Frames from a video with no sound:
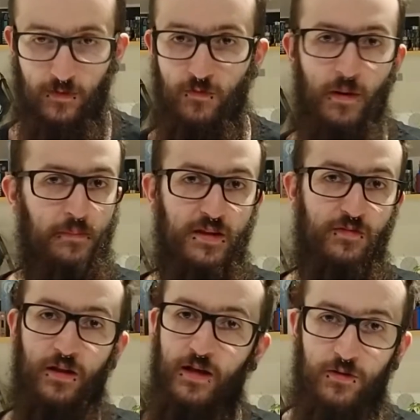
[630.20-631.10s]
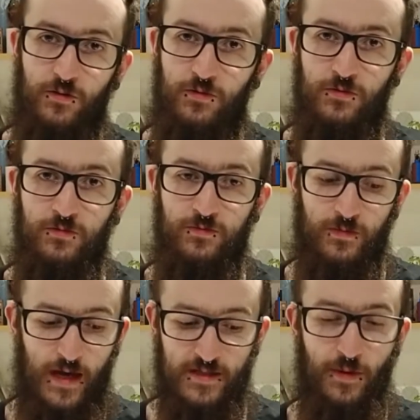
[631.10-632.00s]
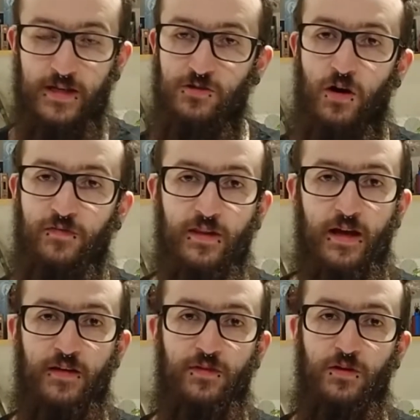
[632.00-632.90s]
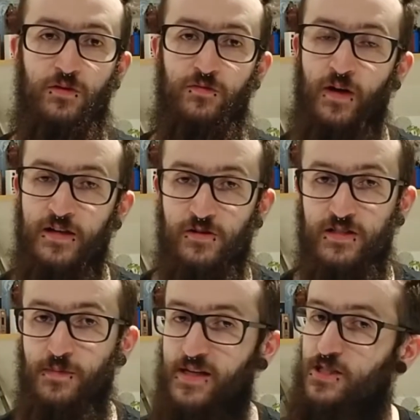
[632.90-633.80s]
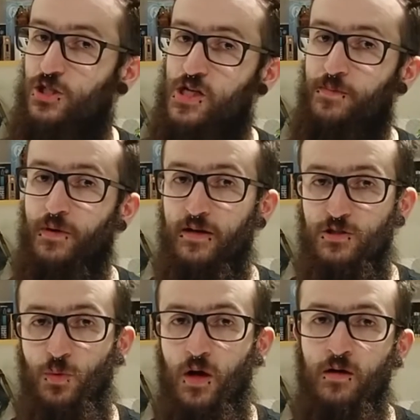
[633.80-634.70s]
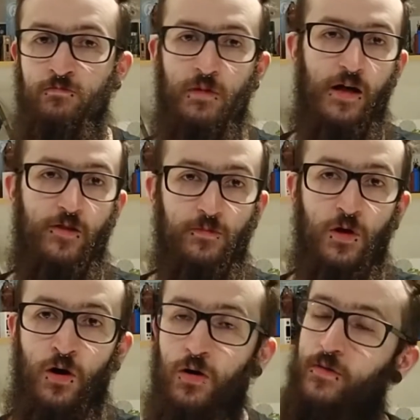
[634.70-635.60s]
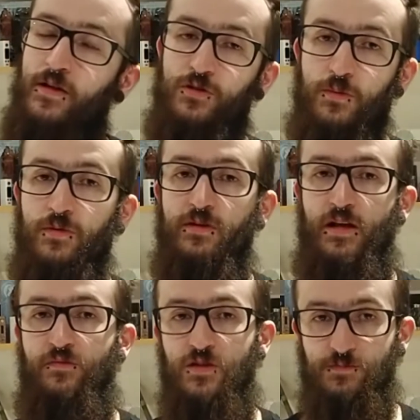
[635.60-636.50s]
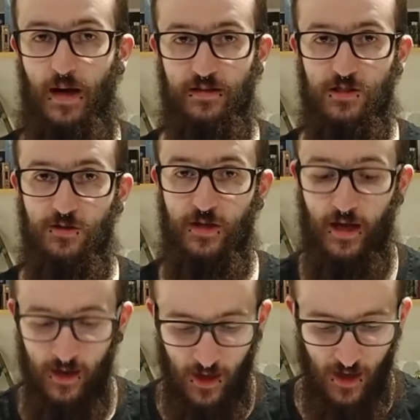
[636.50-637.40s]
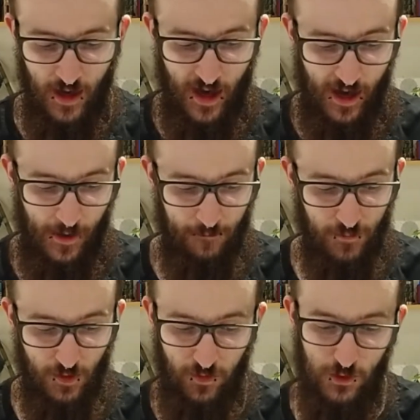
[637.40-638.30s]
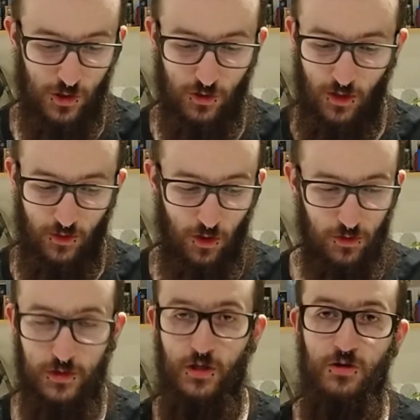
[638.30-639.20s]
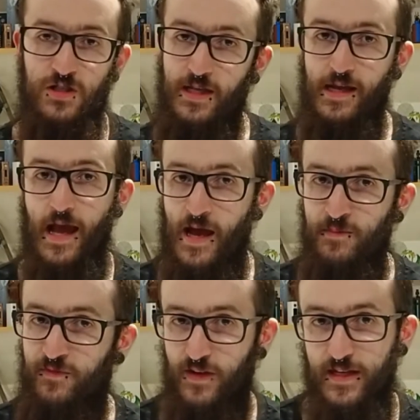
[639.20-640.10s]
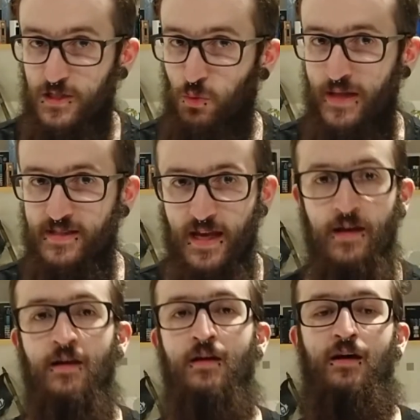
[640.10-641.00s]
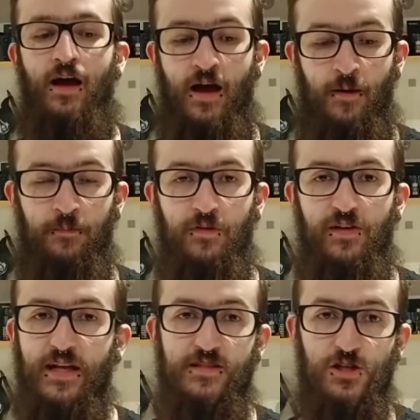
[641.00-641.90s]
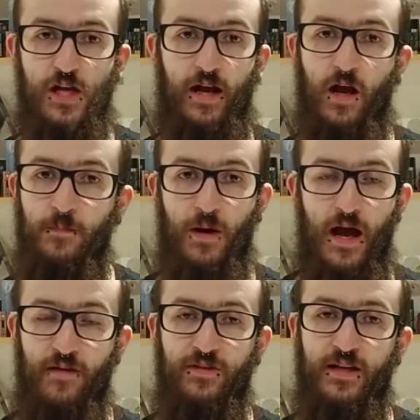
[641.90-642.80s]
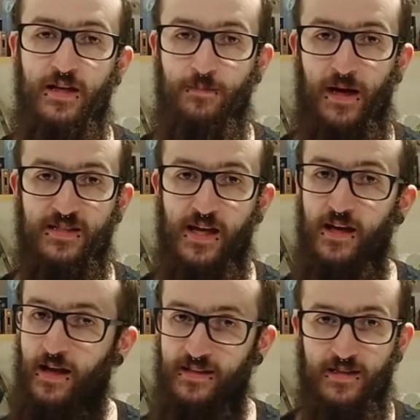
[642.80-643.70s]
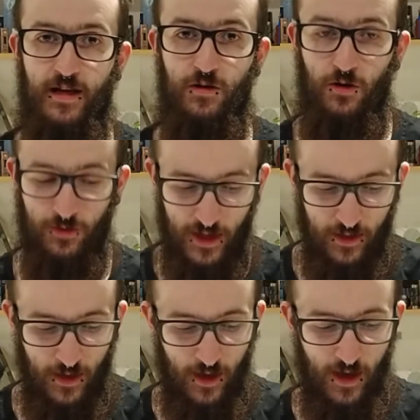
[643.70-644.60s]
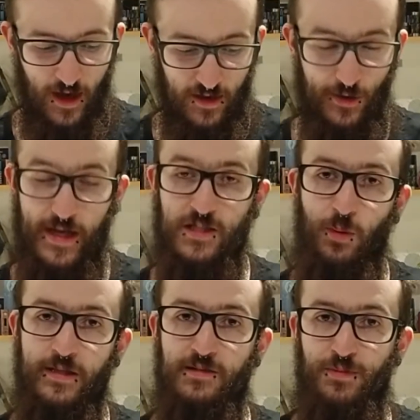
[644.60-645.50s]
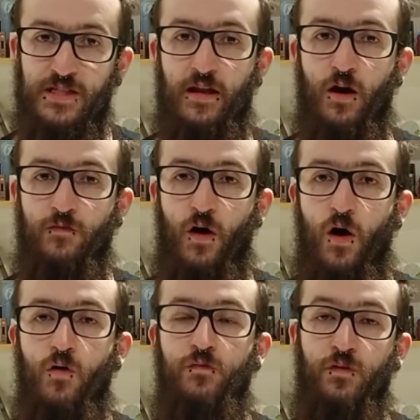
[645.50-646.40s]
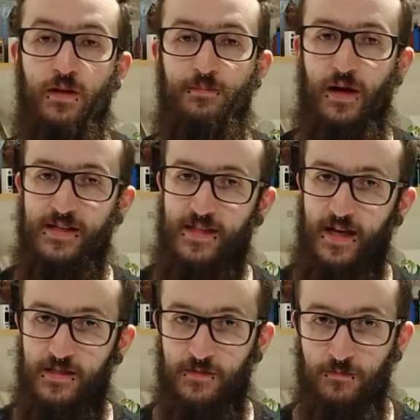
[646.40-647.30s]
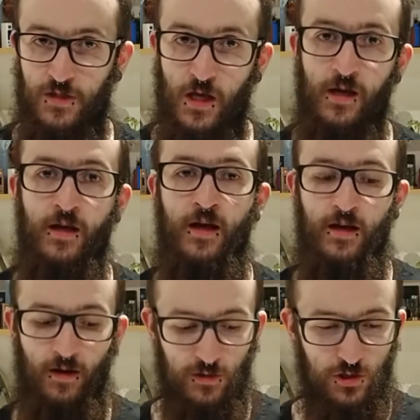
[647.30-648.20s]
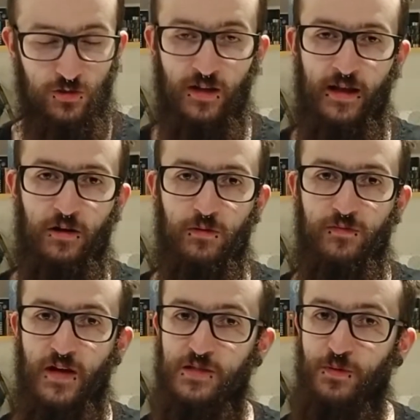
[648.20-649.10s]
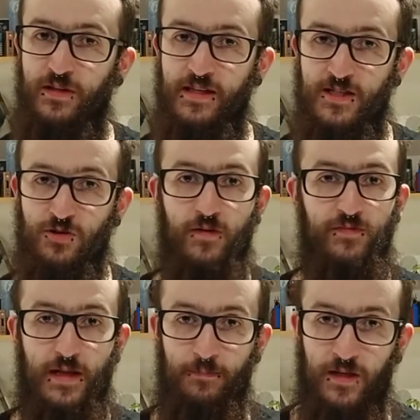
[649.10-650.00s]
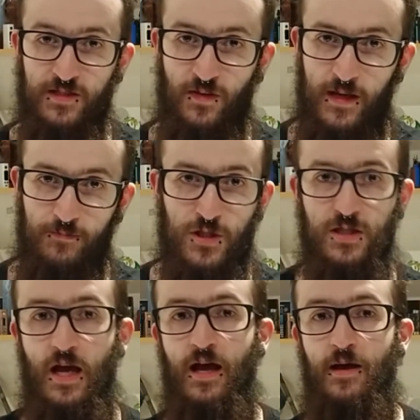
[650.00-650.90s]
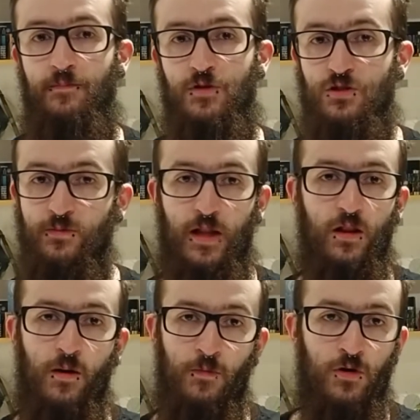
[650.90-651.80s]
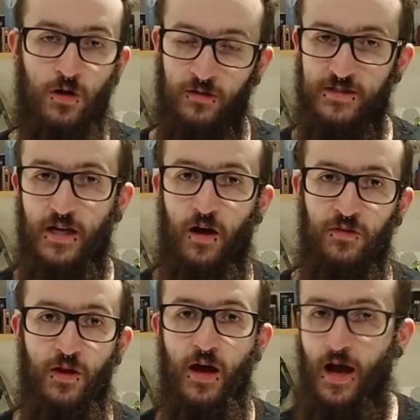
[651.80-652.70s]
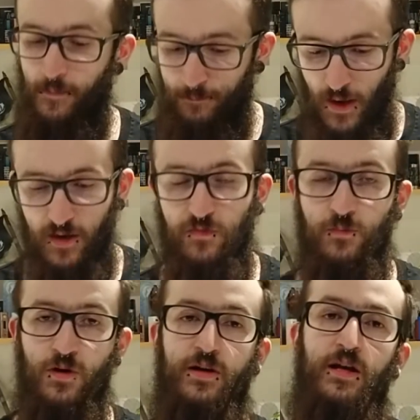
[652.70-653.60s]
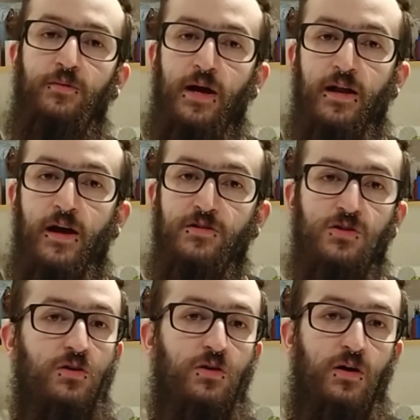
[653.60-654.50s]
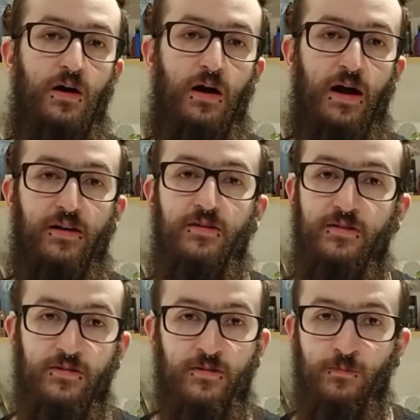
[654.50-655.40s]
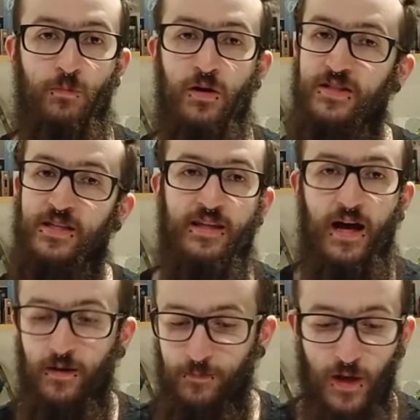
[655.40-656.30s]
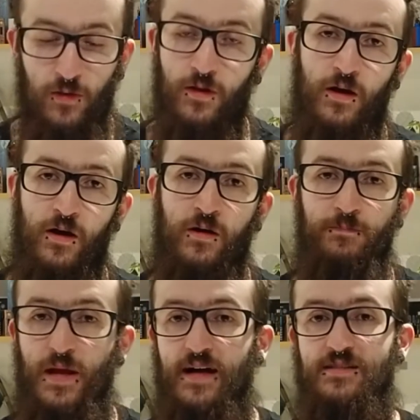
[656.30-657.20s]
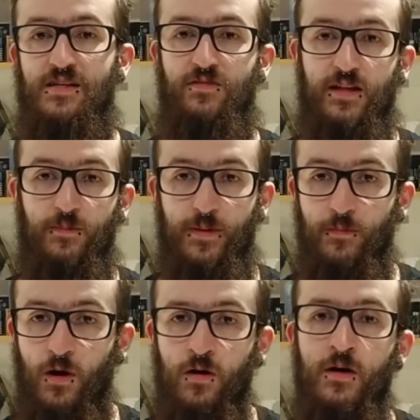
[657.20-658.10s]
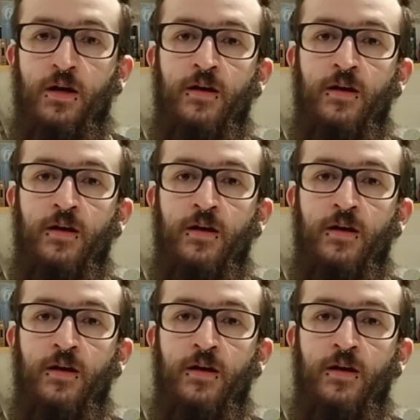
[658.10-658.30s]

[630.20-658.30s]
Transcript: Remember, they've got that cool atomizer offer that if you find your atomizers cheaper elsewhere, let them know and they'll double the difference back to you. We've also got the code to use, the MV20. If you get to your checkout, put everything in your basket and enter that code in. You'll get 20% off all fully priced items. Also going to link up the Facebook and the Instagram for Deadman's Vapes. There's going to be a lot more content on there. I'm back from working away now, so I can monitor that and be on there, be active a little bit more.